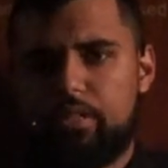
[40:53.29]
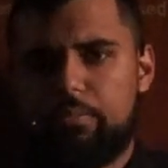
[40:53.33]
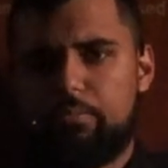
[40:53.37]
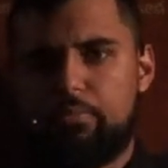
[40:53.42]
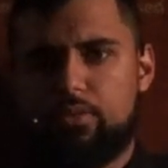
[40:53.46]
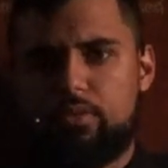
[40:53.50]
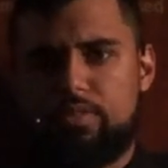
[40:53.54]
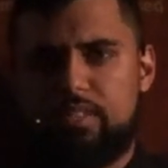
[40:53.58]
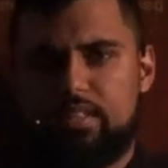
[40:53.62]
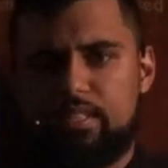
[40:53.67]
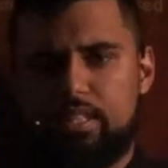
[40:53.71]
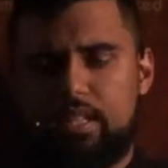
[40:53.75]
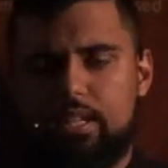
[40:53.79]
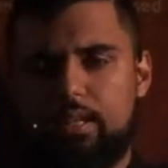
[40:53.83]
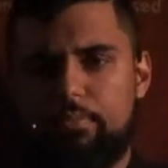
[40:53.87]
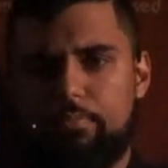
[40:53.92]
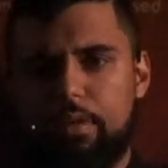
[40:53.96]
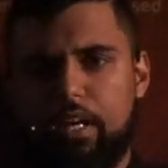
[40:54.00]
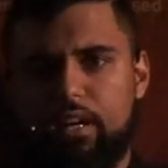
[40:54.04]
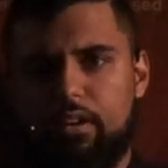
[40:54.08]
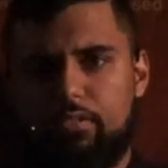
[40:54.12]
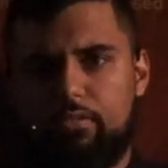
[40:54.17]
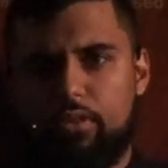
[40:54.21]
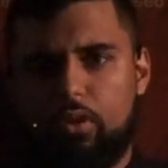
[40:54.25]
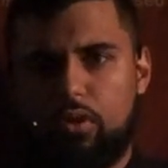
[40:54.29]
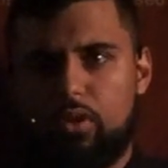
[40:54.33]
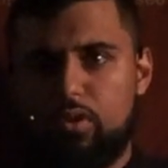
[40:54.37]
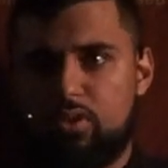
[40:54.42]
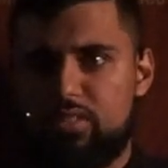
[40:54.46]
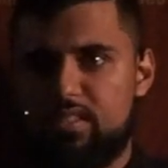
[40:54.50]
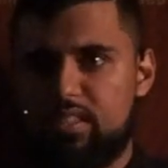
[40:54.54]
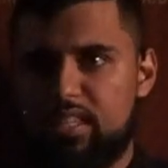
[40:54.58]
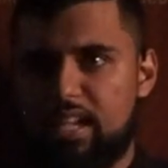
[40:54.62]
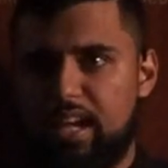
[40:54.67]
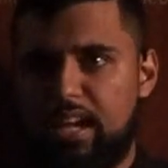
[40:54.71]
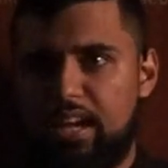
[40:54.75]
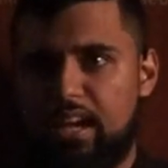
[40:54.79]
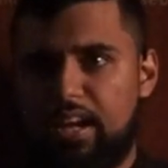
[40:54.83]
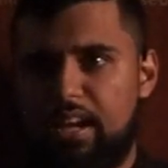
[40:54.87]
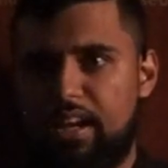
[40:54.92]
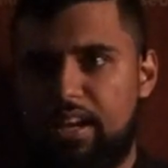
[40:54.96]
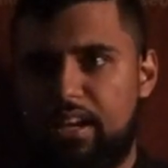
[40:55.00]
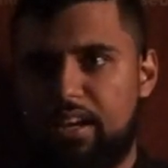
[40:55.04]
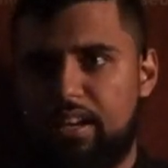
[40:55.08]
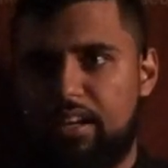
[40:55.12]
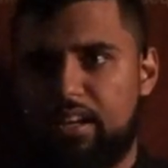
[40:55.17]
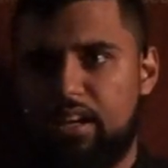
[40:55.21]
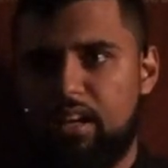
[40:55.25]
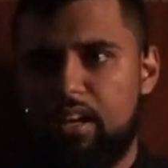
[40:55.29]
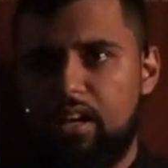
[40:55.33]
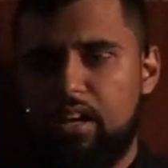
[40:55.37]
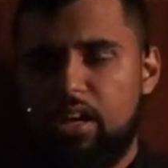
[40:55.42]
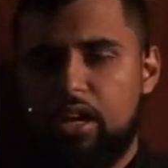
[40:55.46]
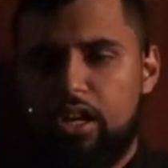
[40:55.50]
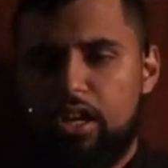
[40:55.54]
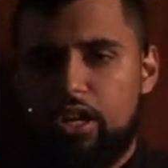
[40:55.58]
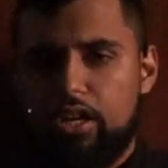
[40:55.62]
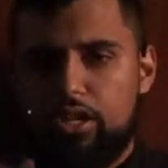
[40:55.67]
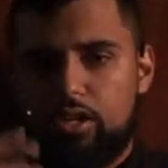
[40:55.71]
the Musiba of Hussein.